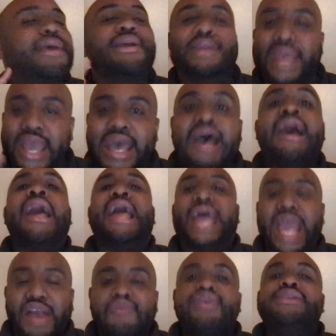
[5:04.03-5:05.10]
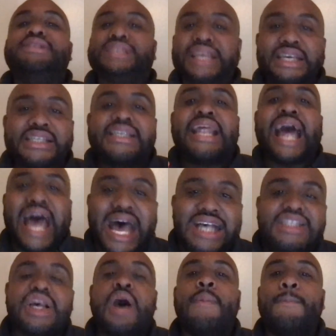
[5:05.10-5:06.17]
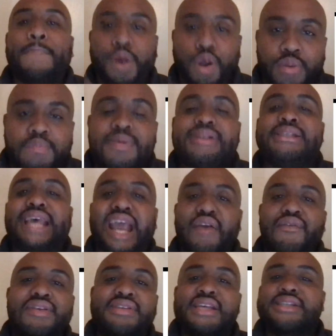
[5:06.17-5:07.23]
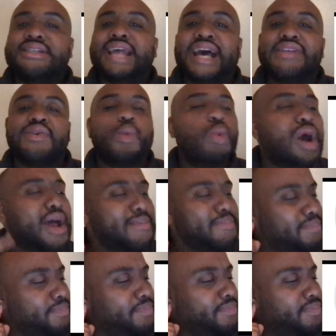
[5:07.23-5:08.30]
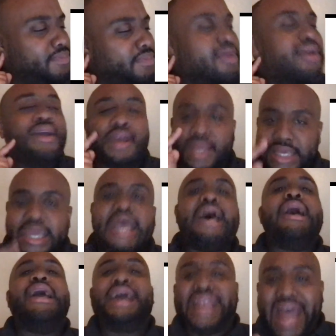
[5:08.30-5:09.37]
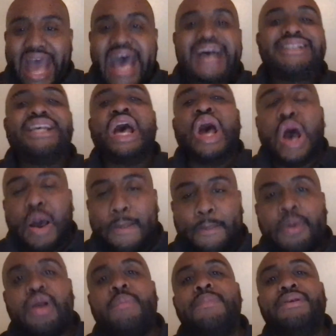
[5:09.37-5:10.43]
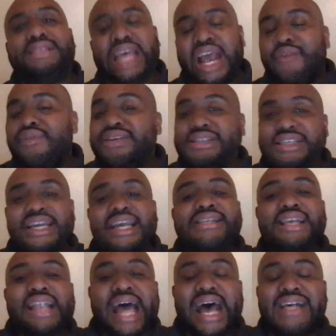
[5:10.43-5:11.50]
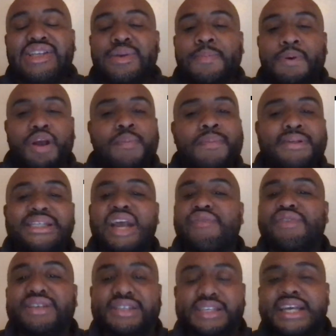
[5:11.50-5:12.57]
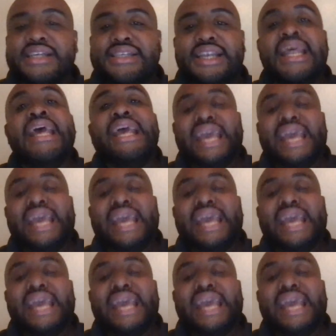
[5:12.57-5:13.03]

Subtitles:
Yeah, every season has a purpose. Every season has a what? Yeah, it has a purpose. Every season has a purpose. Every season